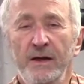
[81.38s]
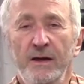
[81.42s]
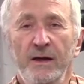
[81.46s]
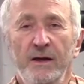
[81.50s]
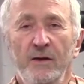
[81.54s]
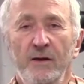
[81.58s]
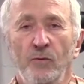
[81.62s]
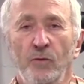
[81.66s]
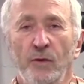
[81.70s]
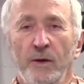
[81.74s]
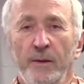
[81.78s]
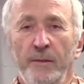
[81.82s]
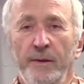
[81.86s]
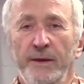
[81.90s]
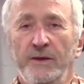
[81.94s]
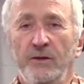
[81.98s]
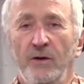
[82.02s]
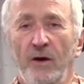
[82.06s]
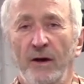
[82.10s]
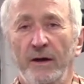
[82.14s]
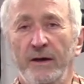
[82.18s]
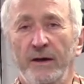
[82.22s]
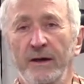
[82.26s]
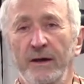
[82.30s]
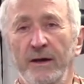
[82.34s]
We're going to be
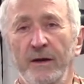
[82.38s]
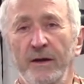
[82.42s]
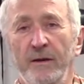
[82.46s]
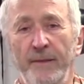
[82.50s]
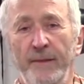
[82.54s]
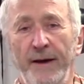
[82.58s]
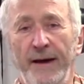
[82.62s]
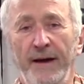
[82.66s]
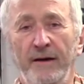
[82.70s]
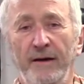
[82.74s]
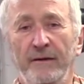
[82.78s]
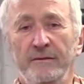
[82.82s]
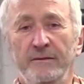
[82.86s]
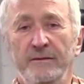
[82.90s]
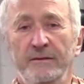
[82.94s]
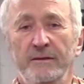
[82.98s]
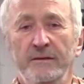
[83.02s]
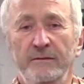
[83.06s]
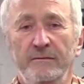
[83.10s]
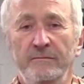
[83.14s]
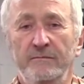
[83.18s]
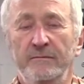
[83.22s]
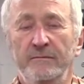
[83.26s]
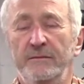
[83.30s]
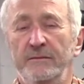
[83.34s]
talking about
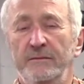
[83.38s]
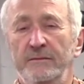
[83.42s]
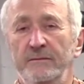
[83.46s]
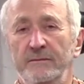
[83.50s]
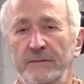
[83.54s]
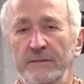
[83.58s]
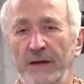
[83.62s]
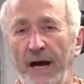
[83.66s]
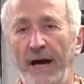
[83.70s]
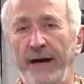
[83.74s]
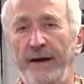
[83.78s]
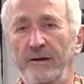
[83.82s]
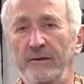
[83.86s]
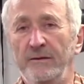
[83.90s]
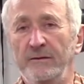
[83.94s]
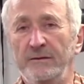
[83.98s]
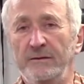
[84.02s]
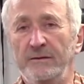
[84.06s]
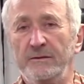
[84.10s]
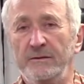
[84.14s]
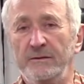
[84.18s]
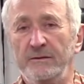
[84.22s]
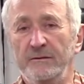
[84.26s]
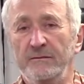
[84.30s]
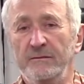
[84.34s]

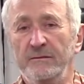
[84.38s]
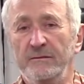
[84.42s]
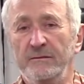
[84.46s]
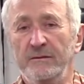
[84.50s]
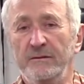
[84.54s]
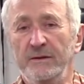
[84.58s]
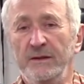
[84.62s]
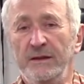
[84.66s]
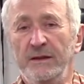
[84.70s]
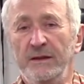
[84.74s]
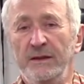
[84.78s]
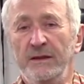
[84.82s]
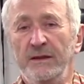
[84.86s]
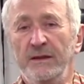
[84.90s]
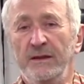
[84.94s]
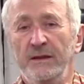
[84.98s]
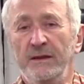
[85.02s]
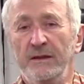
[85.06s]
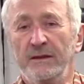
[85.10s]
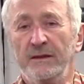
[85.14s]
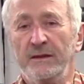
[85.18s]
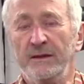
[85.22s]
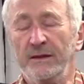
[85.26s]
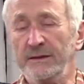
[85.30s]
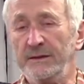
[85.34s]
tires,
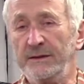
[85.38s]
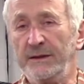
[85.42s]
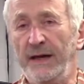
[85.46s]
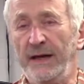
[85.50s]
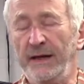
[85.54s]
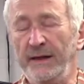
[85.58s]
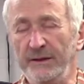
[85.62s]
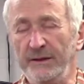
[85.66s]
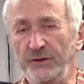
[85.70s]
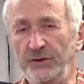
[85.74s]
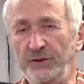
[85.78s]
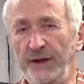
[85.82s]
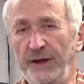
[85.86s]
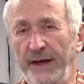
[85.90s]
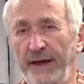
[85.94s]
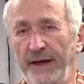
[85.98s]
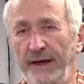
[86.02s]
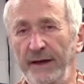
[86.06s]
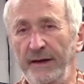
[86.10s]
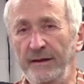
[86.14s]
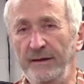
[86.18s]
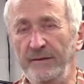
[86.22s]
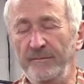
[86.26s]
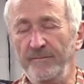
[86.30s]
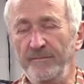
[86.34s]
cassette and
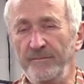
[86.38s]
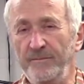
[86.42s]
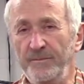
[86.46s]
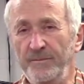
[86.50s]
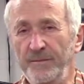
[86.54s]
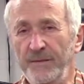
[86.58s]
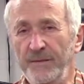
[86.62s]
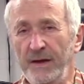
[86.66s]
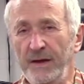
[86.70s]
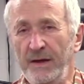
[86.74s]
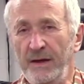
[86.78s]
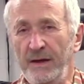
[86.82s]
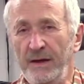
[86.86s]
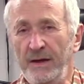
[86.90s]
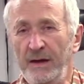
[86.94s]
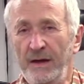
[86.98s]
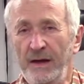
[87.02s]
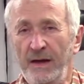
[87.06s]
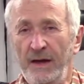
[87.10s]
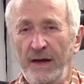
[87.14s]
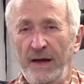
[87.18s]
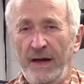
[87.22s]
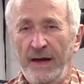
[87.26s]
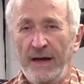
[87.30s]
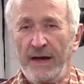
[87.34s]
chain,
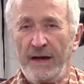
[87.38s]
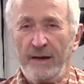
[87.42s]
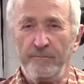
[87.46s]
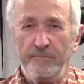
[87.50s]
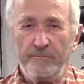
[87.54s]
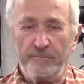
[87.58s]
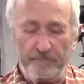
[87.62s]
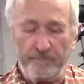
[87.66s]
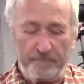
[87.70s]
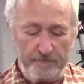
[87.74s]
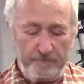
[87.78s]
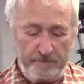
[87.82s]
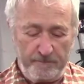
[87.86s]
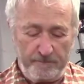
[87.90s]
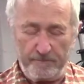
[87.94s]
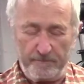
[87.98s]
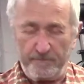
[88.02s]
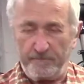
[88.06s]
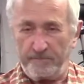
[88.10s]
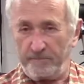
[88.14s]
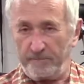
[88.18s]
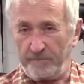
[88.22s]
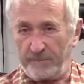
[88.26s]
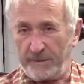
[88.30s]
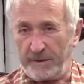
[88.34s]
and I
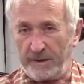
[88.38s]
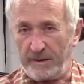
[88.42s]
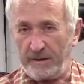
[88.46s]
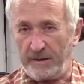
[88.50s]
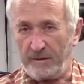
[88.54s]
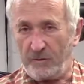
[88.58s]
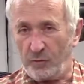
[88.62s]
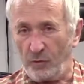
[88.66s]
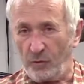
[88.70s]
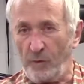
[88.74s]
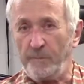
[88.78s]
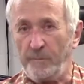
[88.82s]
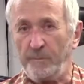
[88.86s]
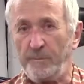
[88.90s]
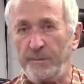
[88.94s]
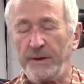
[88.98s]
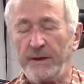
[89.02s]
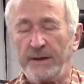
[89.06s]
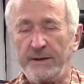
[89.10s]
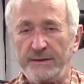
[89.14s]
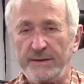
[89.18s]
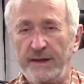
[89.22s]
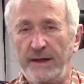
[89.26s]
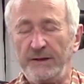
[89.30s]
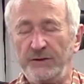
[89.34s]
grouped the
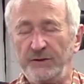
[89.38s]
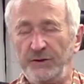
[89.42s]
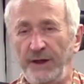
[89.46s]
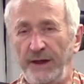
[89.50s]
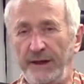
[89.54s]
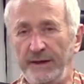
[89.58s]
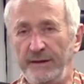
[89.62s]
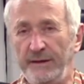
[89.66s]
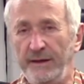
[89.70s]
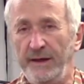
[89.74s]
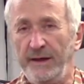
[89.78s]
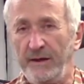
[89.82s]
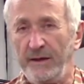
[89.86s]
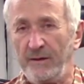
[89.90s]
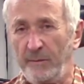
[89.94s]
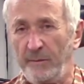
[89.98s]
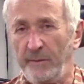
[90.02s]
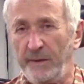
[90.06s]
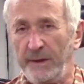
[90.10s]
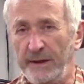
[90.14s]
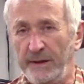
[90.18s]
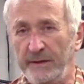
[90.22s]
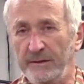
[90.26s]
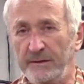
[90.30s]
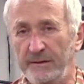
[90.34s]
cassette and chain together
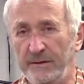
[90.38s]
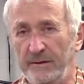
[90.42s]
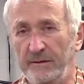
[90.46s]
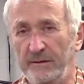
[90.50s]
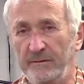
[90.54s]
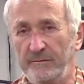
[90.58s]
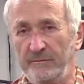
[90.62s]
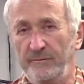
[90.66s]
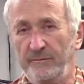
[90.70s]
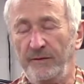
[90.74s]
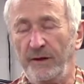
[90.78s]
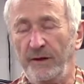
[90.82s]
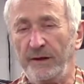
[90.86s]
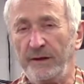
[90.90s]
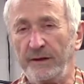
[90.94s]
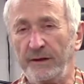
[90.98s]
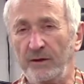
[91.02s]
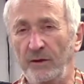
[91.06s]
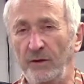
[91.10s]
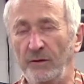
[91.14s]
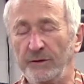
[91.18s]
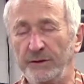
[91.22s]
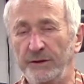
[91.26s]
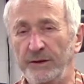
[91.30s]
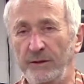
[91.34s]
because they're very
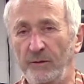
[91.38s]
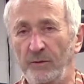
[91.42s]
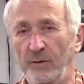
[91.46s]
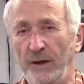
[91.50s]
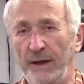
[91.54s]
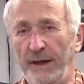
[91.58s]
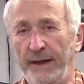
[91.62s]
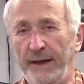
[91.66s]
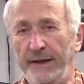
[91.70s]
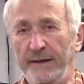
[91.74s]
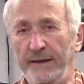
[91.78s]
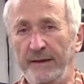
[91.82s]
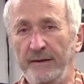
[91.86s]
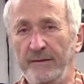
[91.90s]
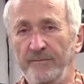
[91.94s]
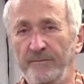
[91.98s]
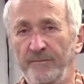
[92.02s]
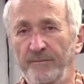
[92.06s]
closely related.